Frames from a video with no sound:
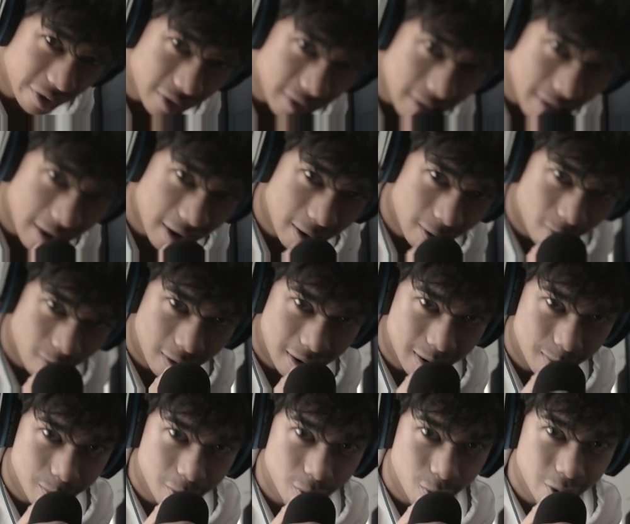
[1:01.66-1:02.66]
to God,
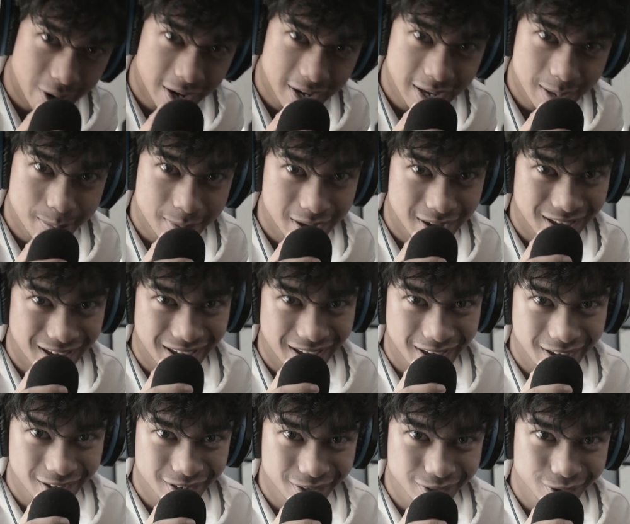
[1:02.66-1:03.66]
Ramble, when I get my
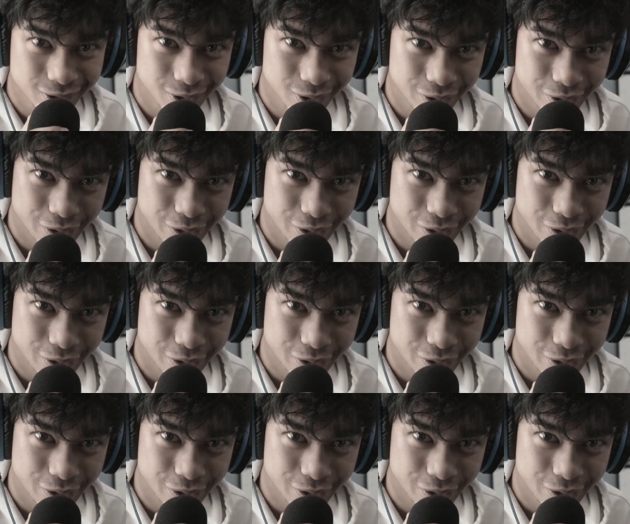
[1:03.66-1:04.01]
hands on